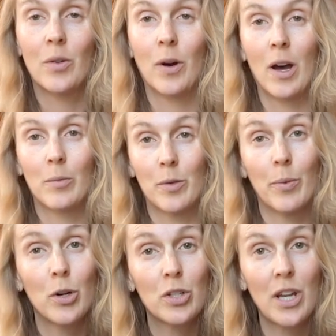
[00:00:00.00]
will help to
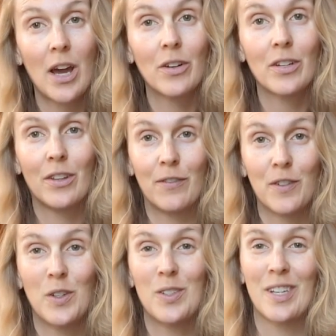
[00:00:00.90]
push out the
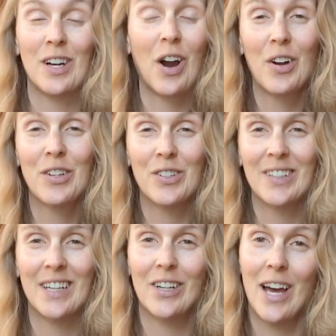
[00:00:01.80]
foods that aren't
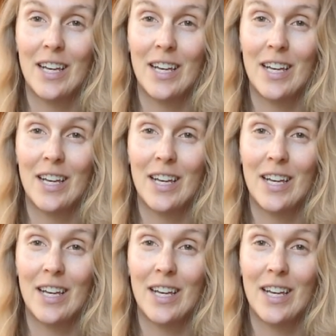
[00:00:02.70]
doing you